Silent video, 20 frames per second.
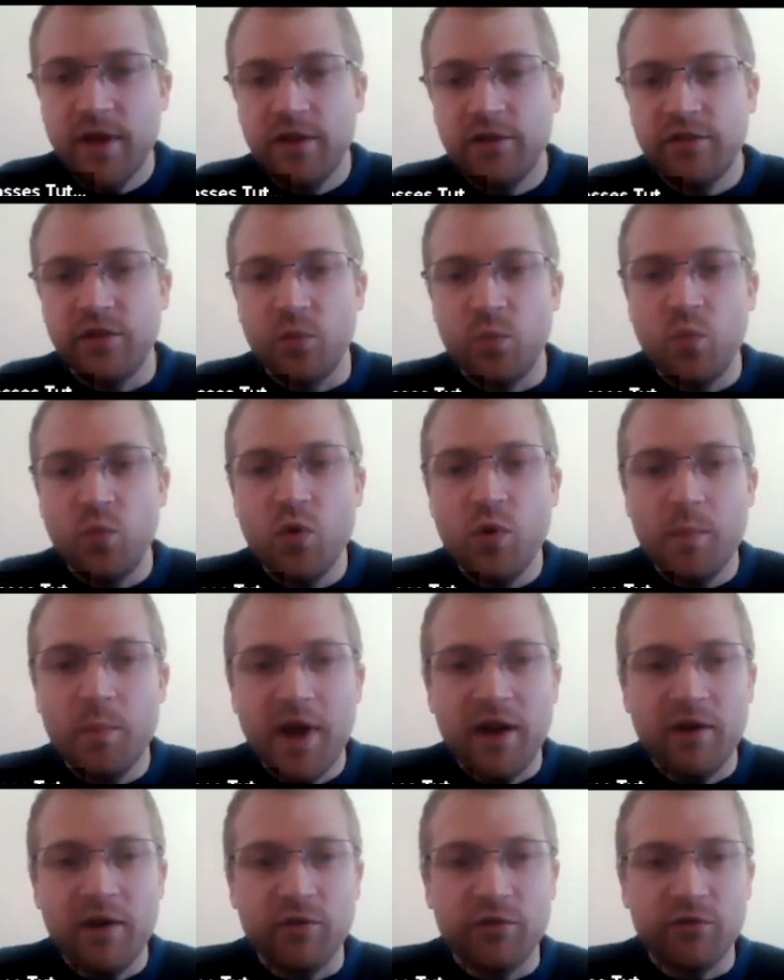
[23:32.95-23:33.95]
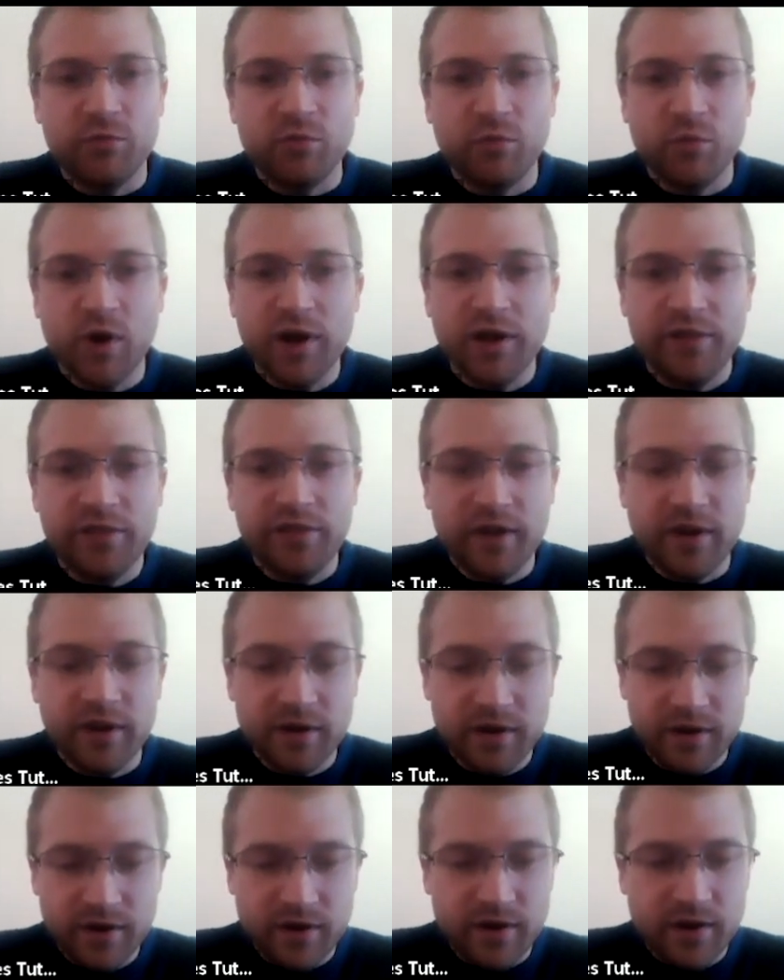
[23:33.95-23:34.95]
So warm air is
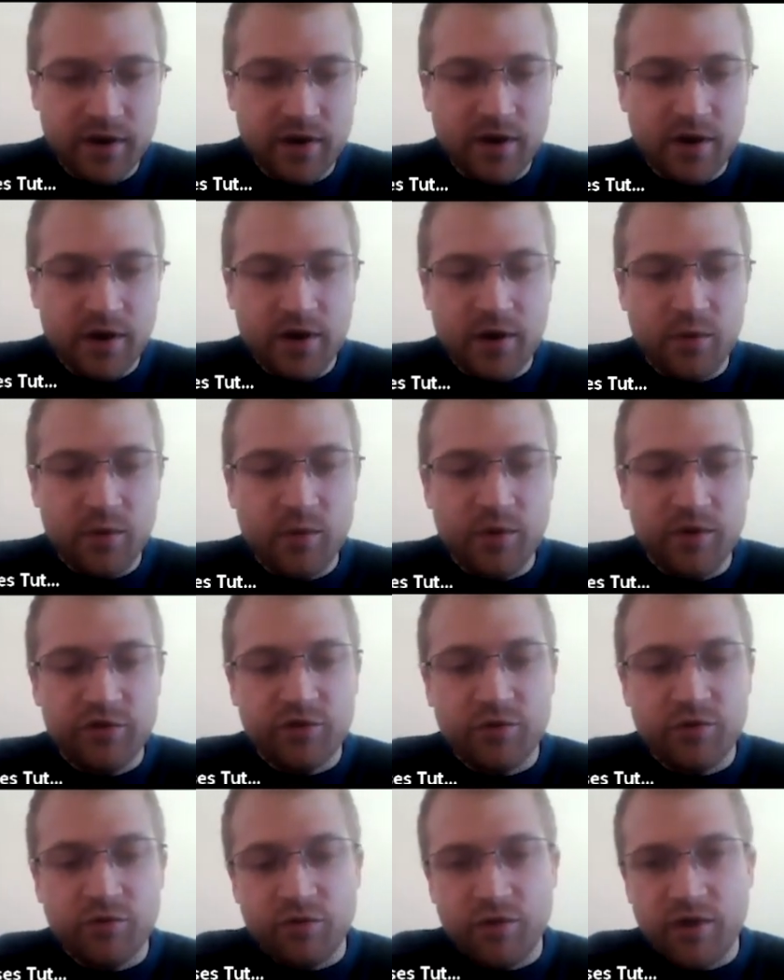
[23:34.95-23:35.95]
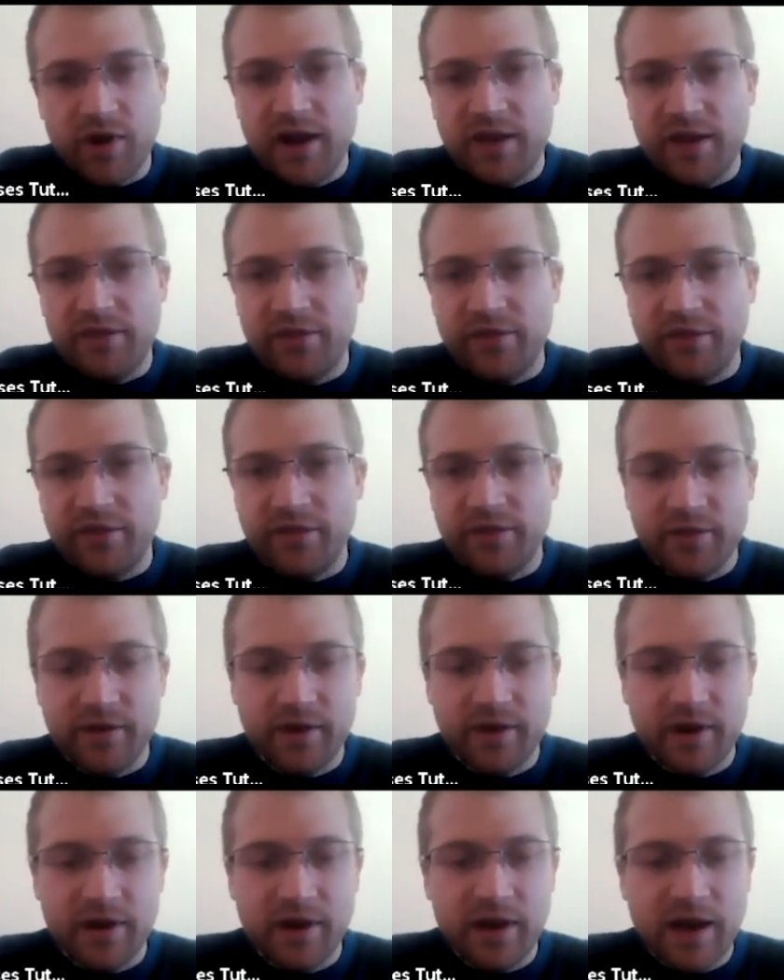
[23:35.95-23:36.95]
rising, which creates
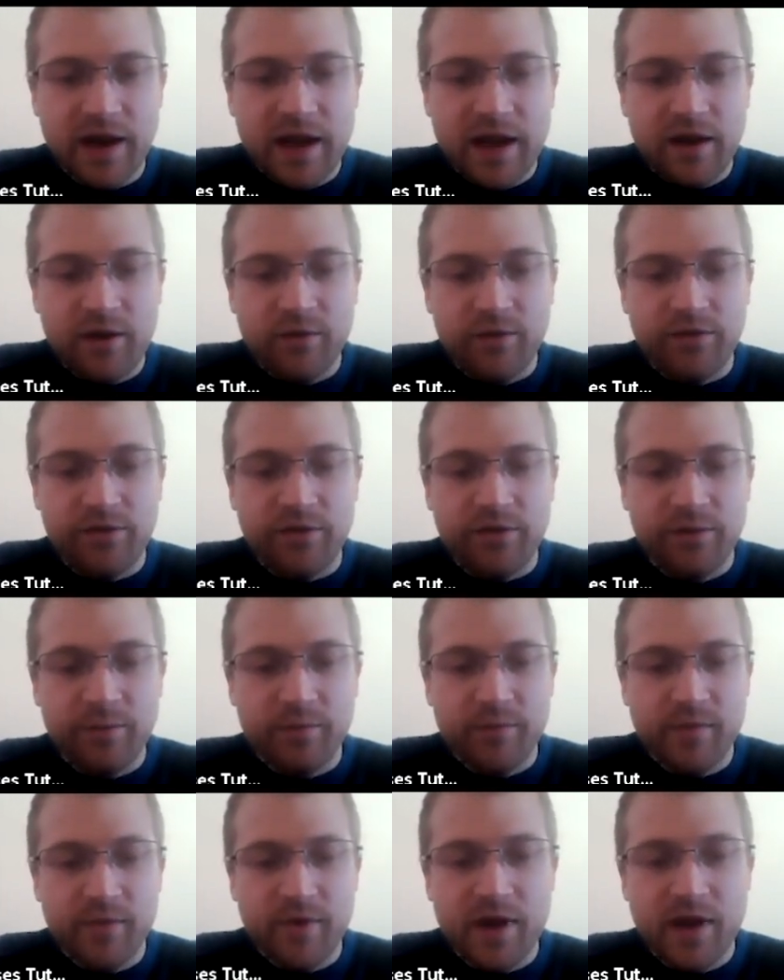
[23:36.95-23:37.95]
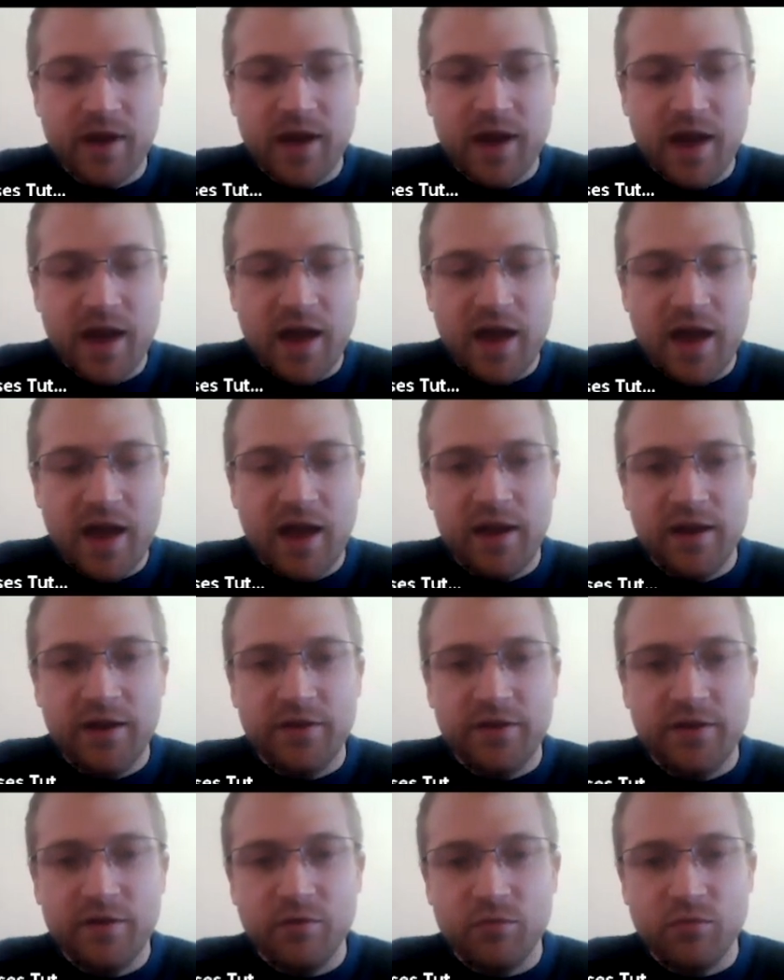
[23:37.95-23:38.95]
clouds and
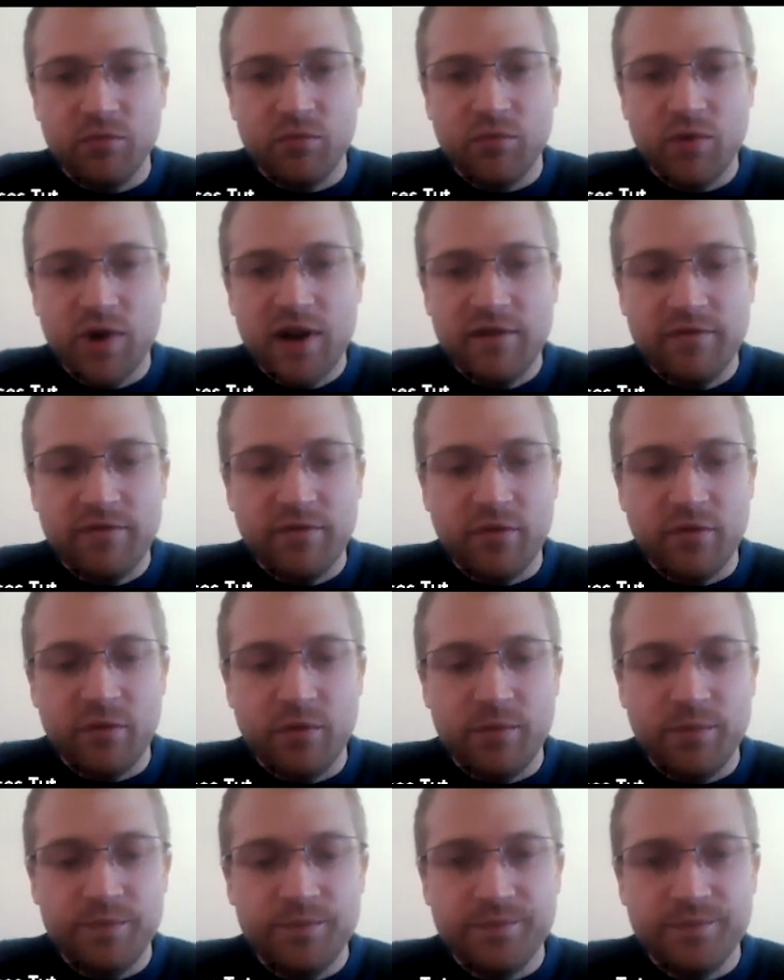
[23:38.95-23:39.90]
rainfall.